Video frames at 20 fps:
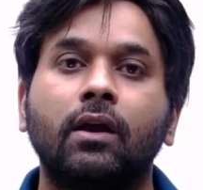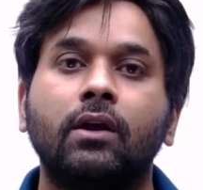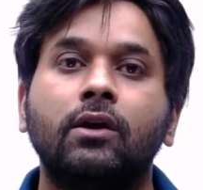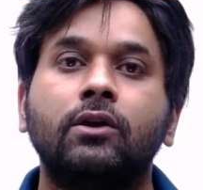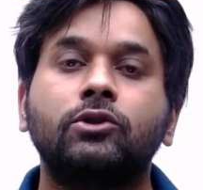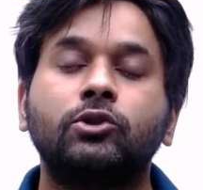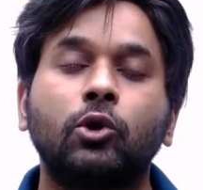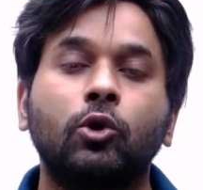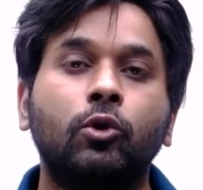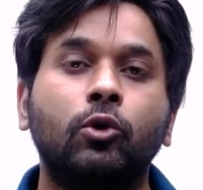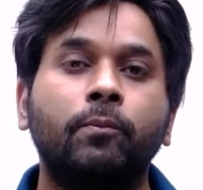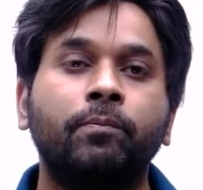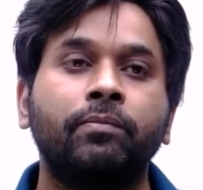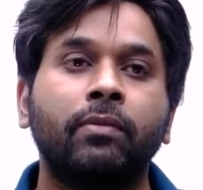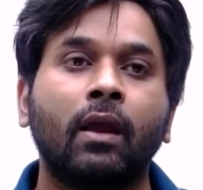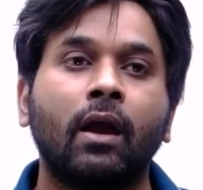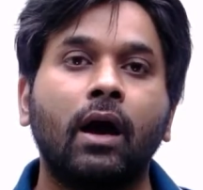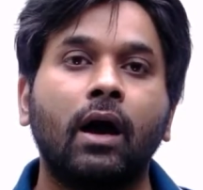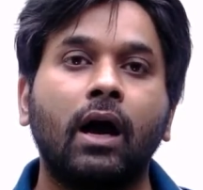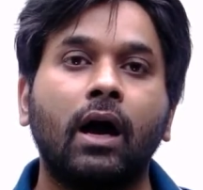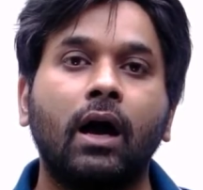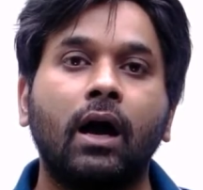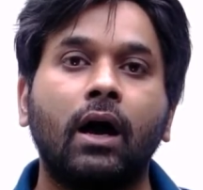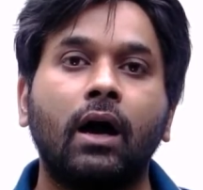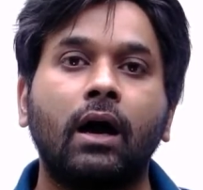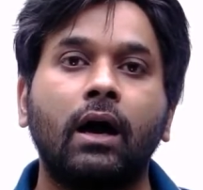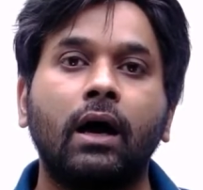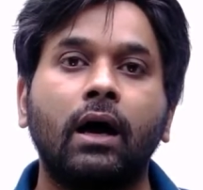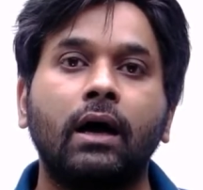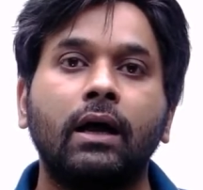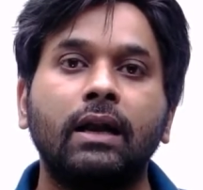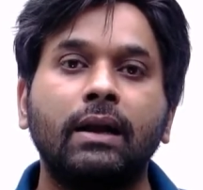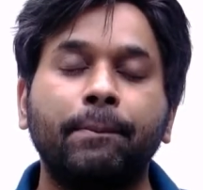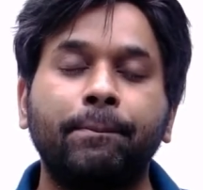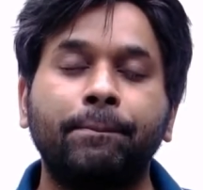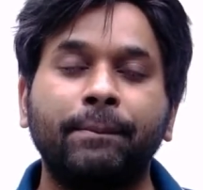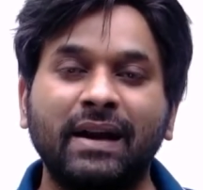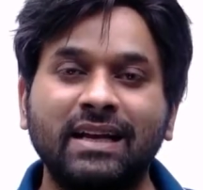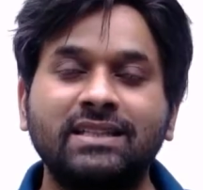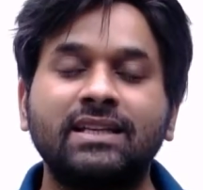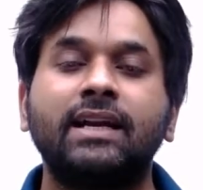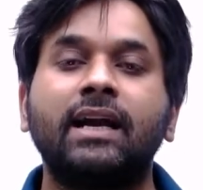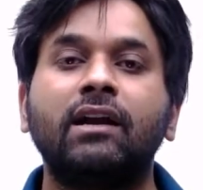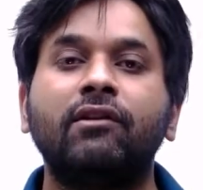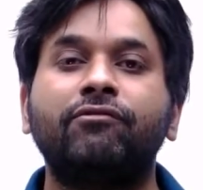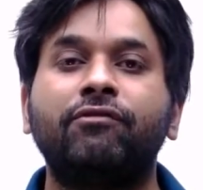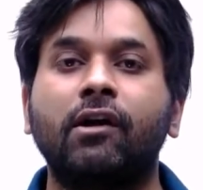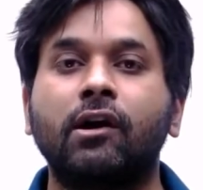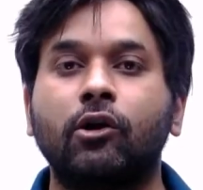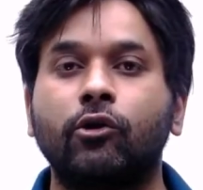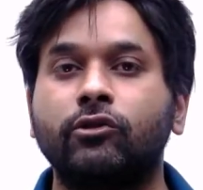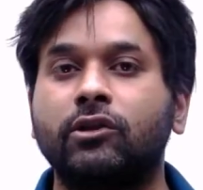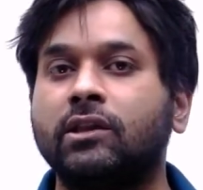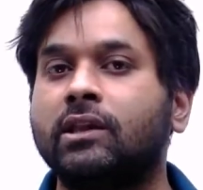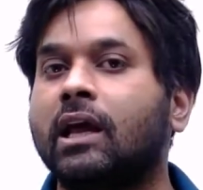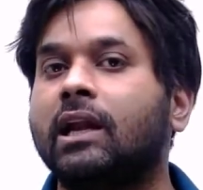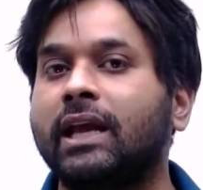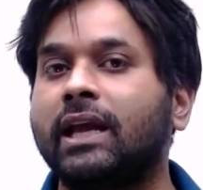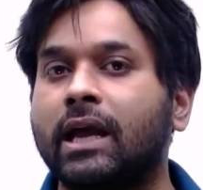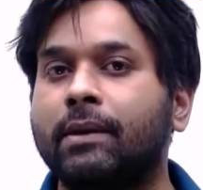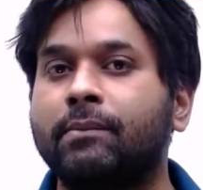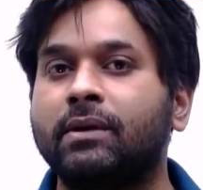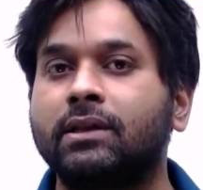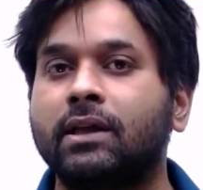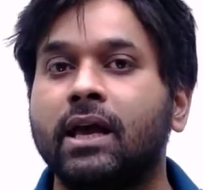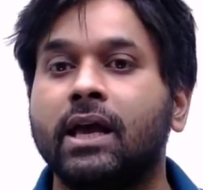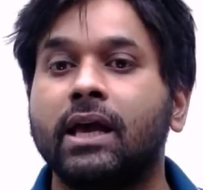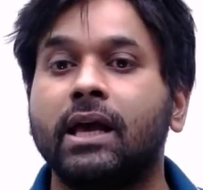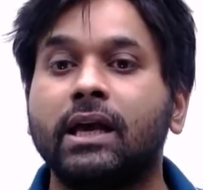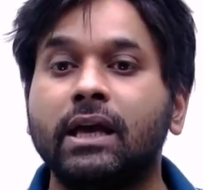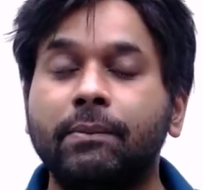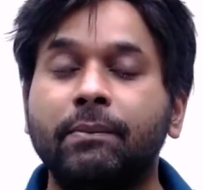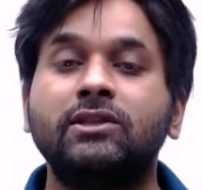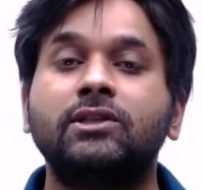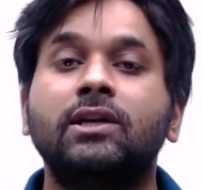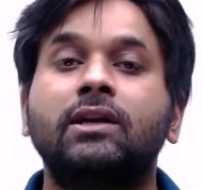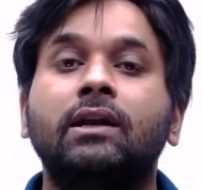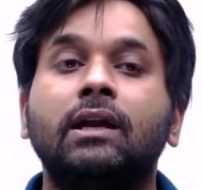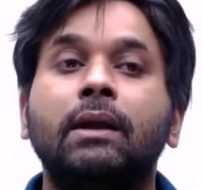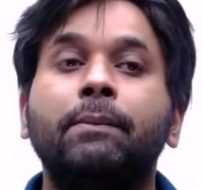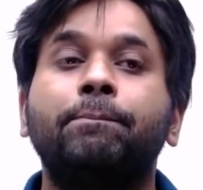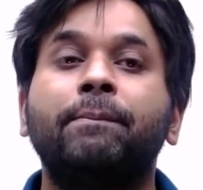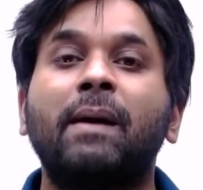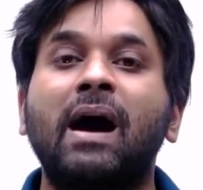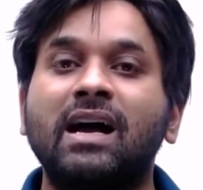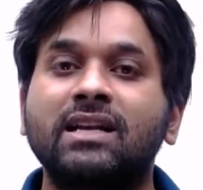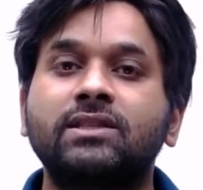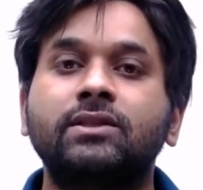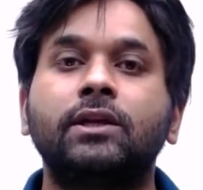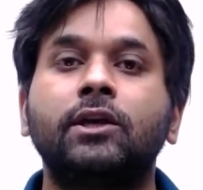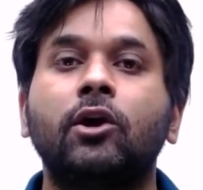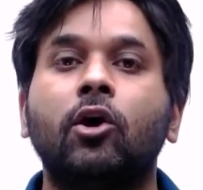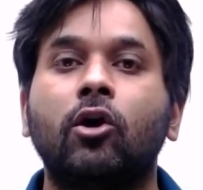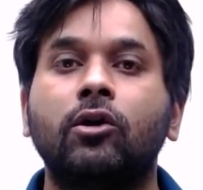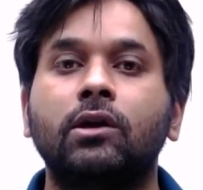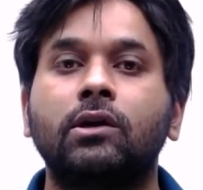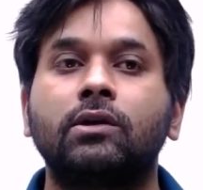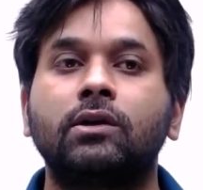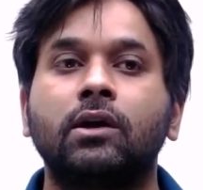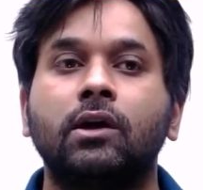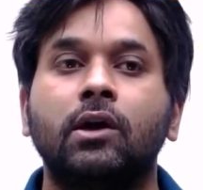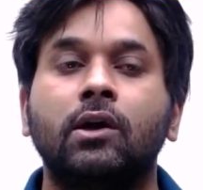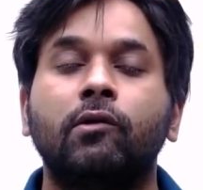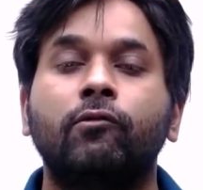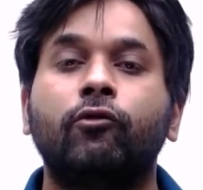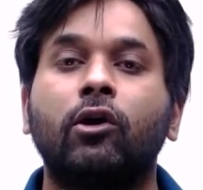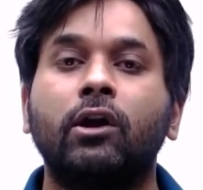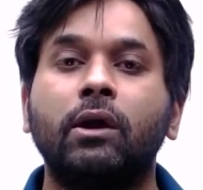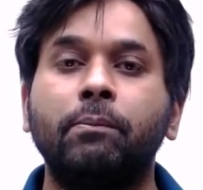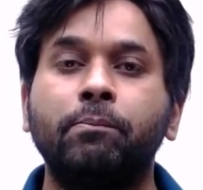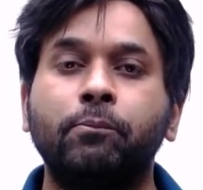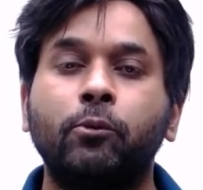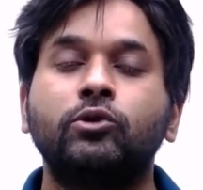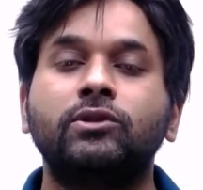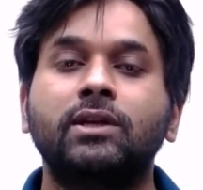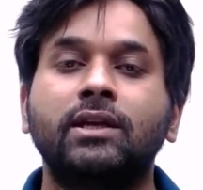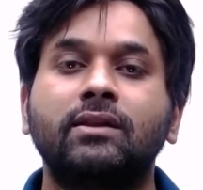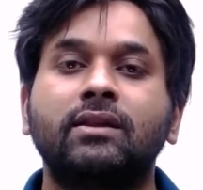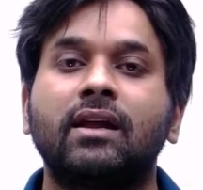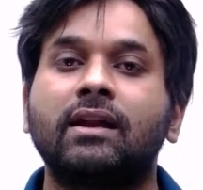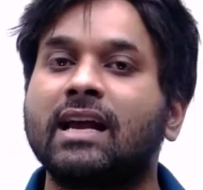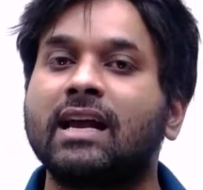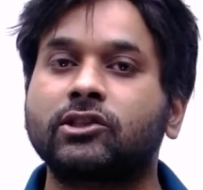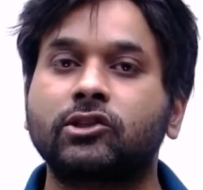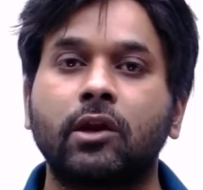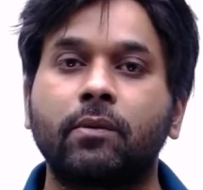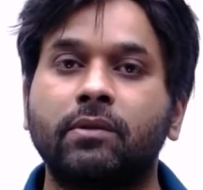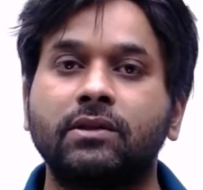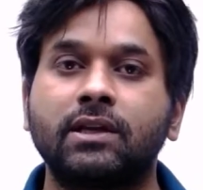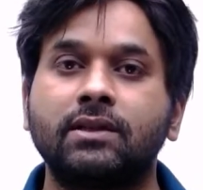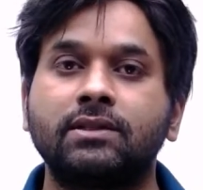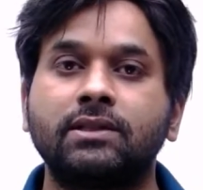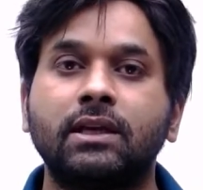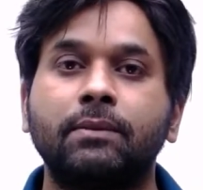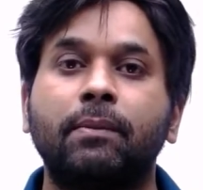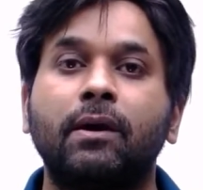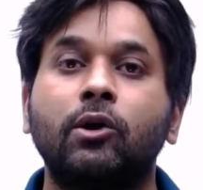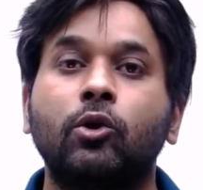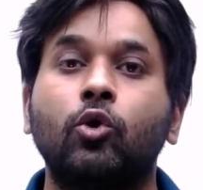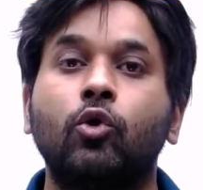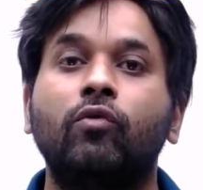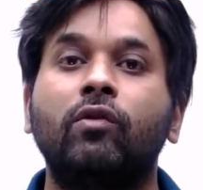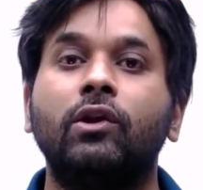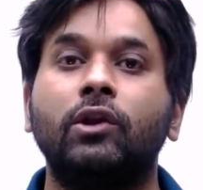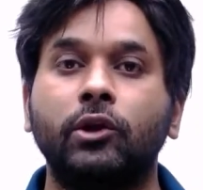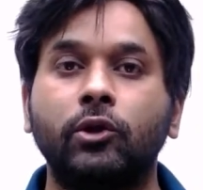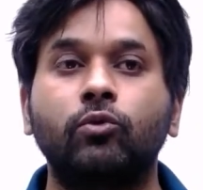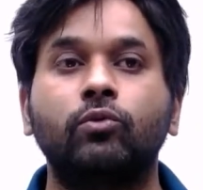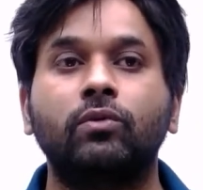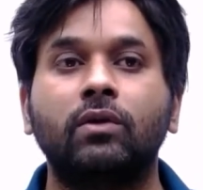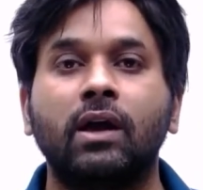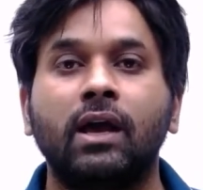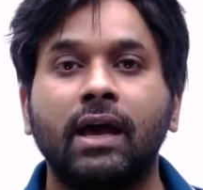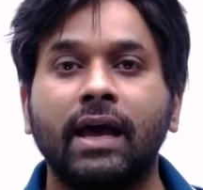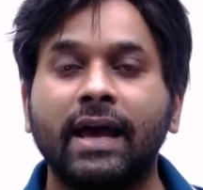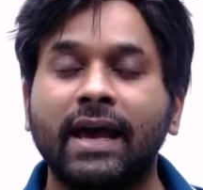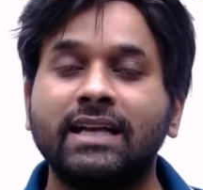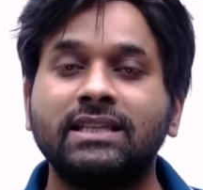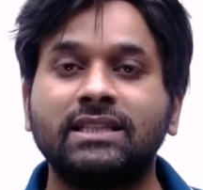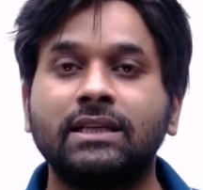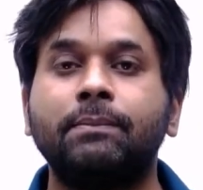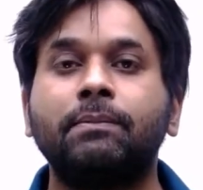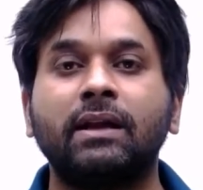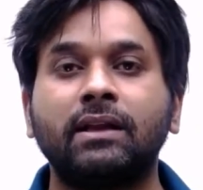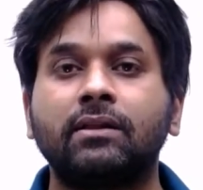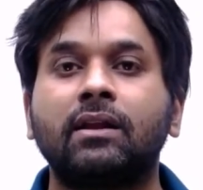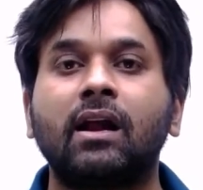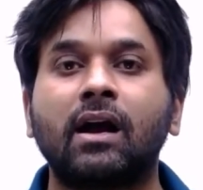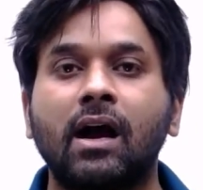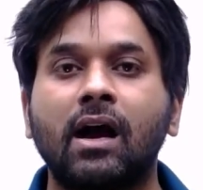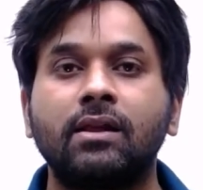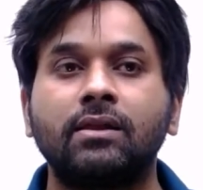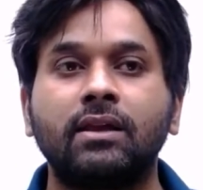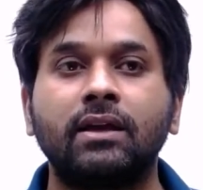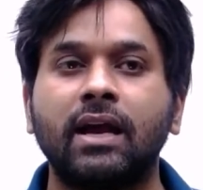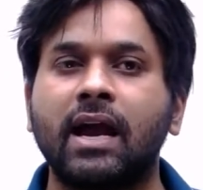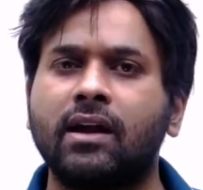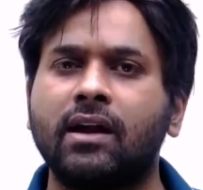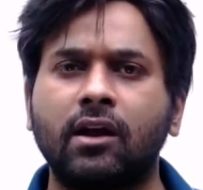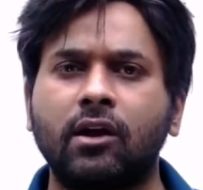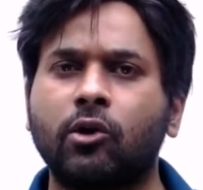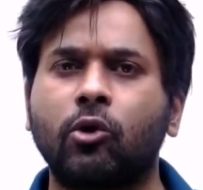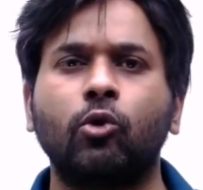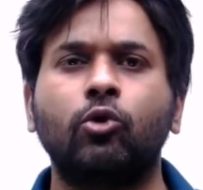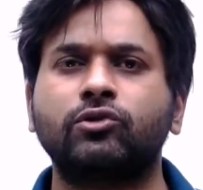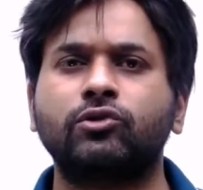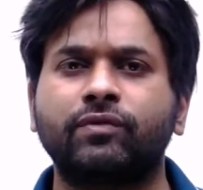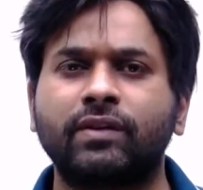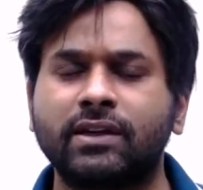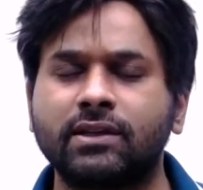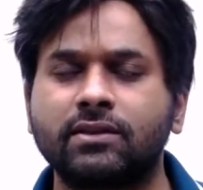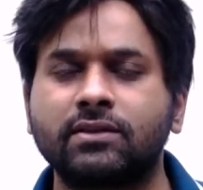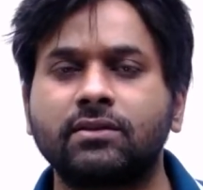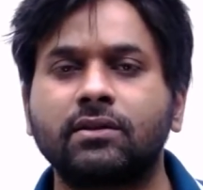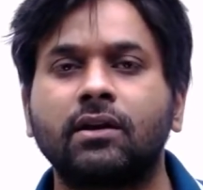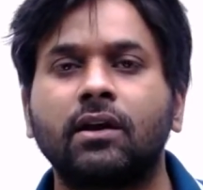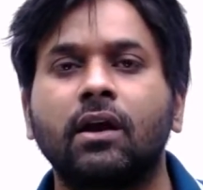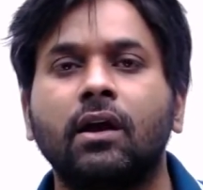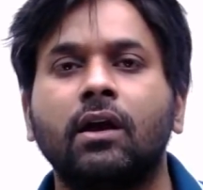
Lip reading: So President Fakhruddin Ali Ahmed immediately passed the order for imposing the national emergency, but no one knew except Indira Gandhi and her close friends.